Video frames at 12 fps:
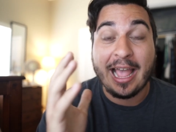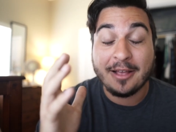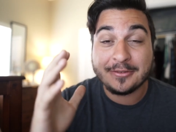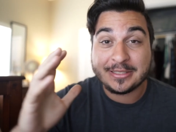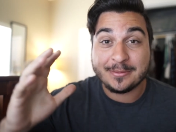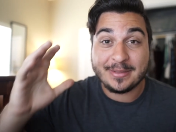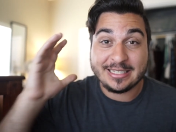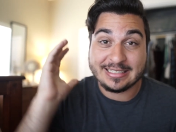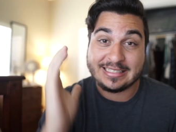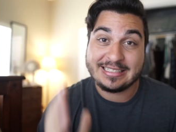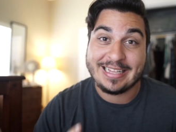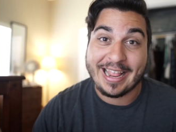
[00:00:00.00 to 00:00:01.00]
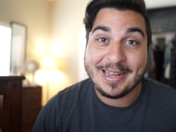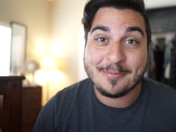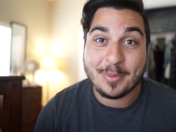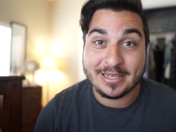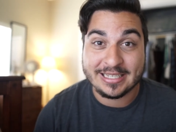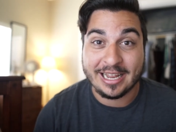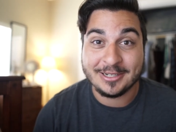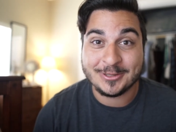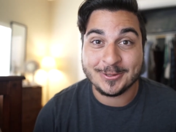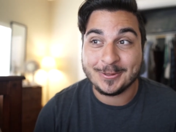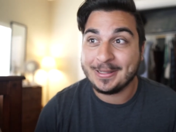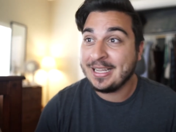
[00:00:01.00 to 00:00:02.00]
have some insane
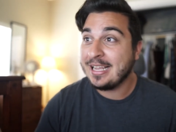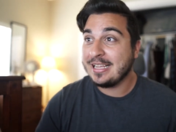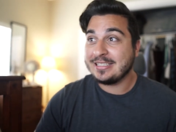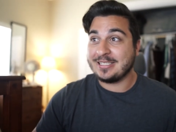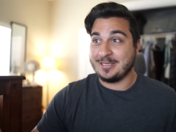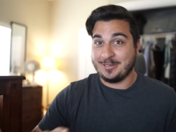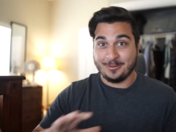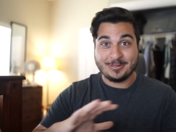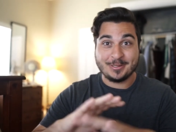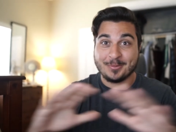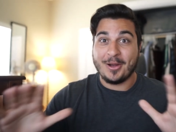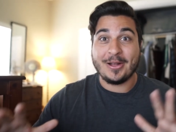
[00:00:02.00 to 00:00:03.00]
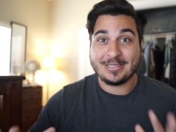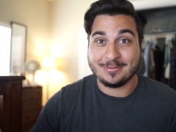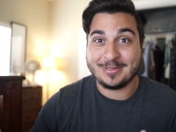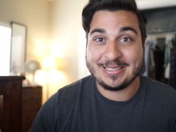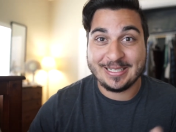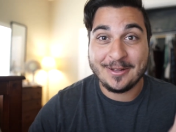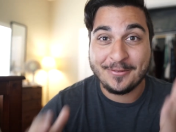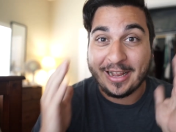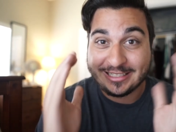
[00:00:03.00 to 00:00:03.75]
potential to do some awesome stuff.